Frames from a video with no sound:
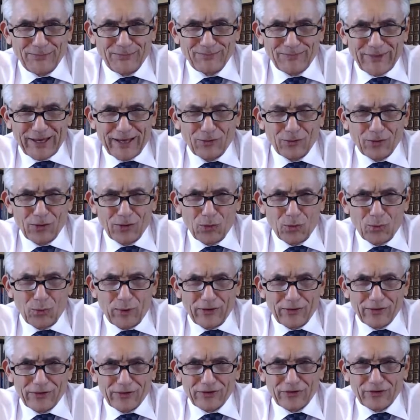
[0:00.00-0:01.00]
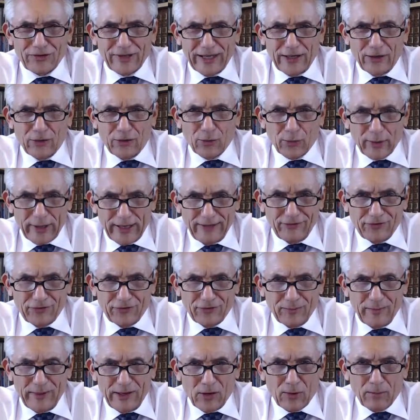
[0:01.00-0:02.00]
don't know whether to say grieves
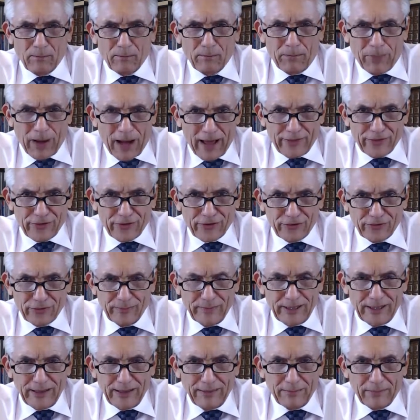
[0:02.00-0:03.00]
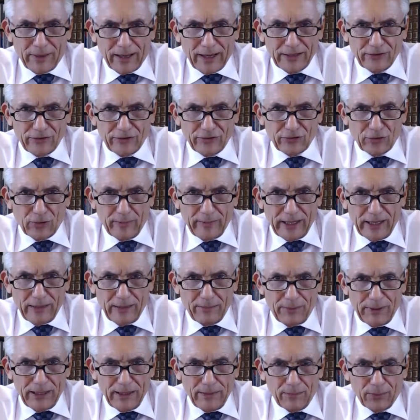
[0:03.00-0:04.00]
me or bothers me by so many
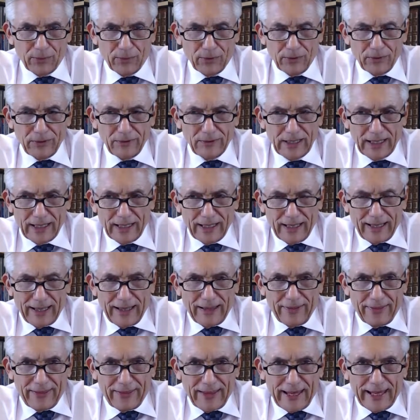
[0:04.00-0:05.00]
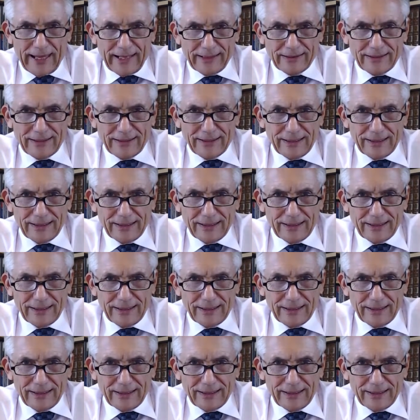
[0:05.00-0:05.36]
people that